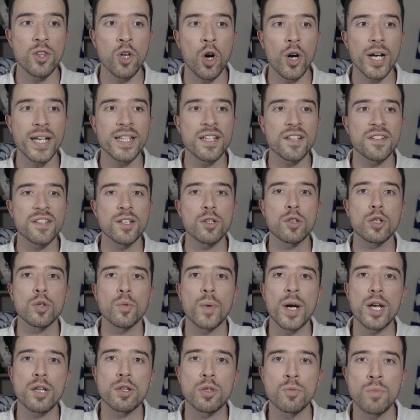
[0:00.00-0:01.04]
not in a
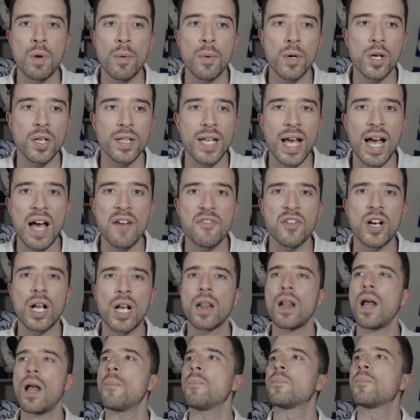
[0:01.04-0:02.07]
situation where we're going to have
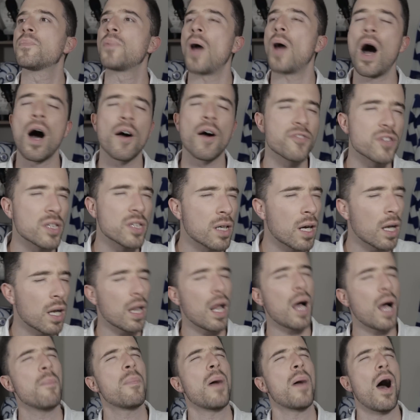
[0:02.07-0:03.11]
club after
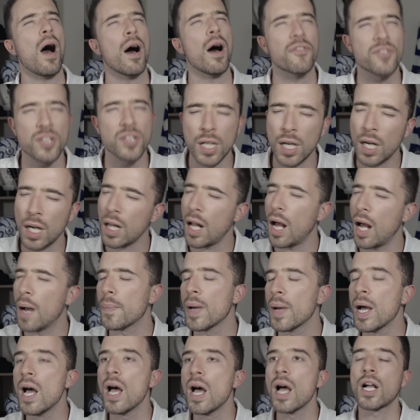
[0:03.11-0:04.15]
club after
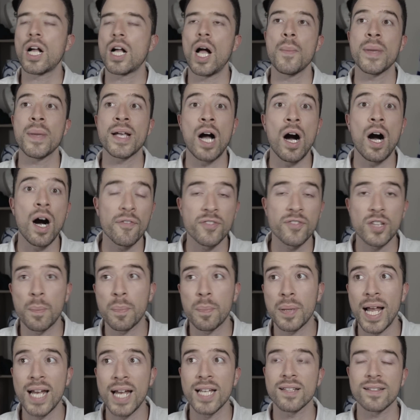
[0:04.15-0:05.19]
club coming after
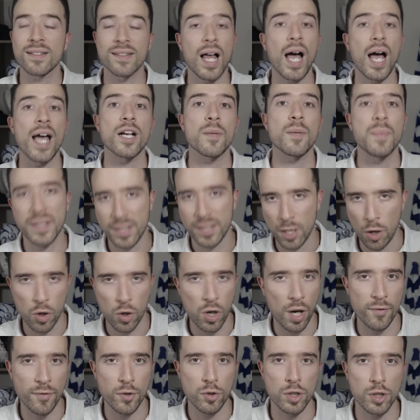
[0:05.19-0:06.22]
players like Mateo
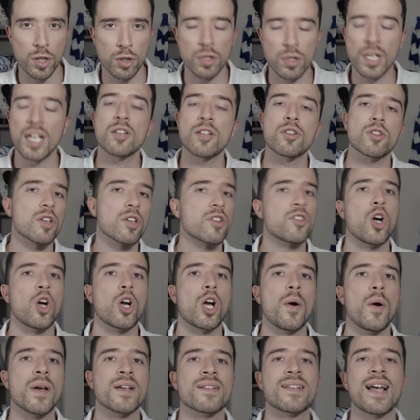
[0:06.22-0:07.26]
Kovacic. It's just not
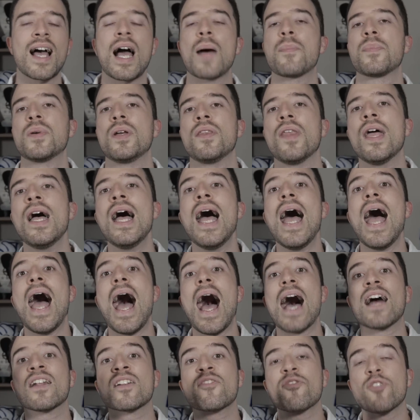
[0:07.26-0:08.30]
going to happen.
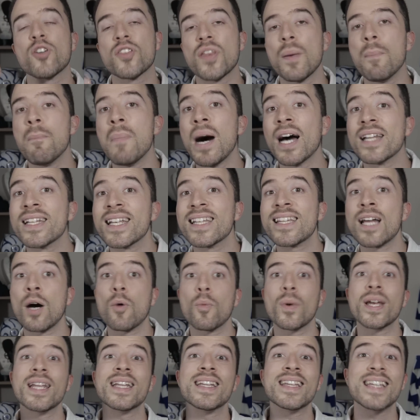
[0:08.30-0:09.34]
And for the money
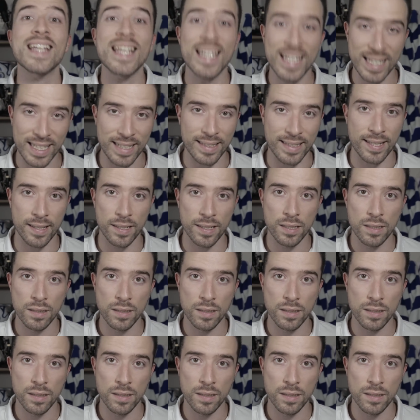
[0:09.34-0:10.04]
that we need